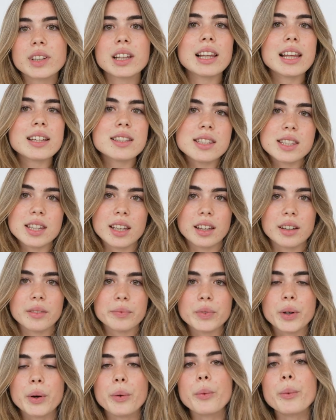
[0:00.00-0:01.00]
Let's see.
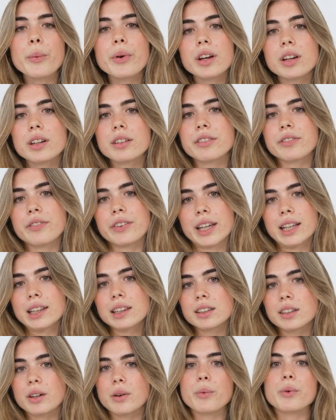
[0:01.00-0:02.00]
We're in a
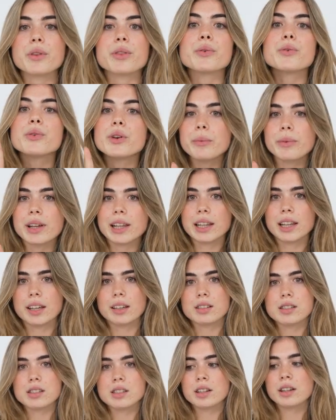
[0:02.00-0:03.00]
field with three
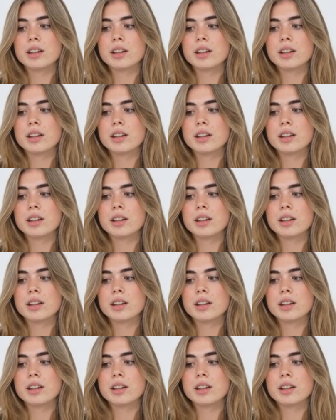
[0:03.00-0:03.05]
buildings,